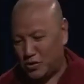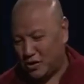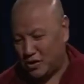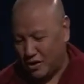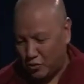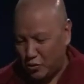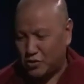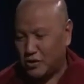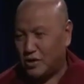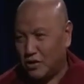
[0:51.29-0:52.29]
and
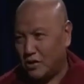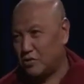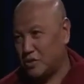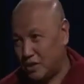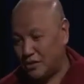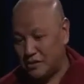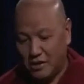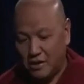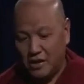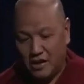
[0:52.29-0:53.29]
the result,
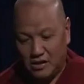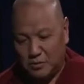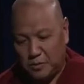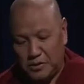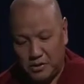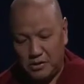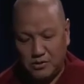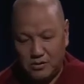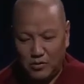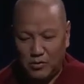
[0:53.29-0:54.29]
and the
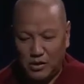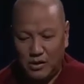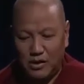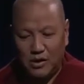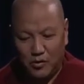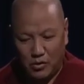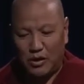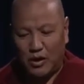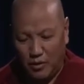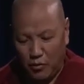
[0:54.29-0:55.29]
specialist on the
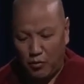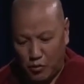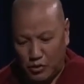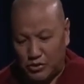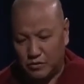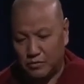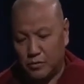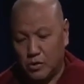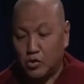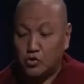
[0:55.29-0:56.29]
wisdom.
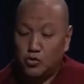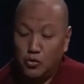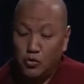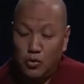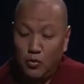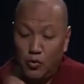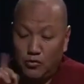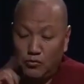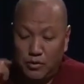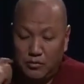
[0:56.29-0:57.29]
So one
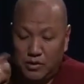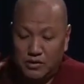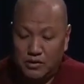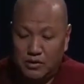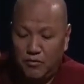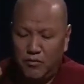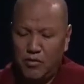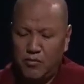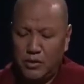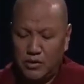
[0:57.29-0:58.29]
of them is
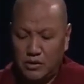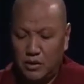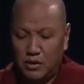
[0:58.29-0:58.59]
very much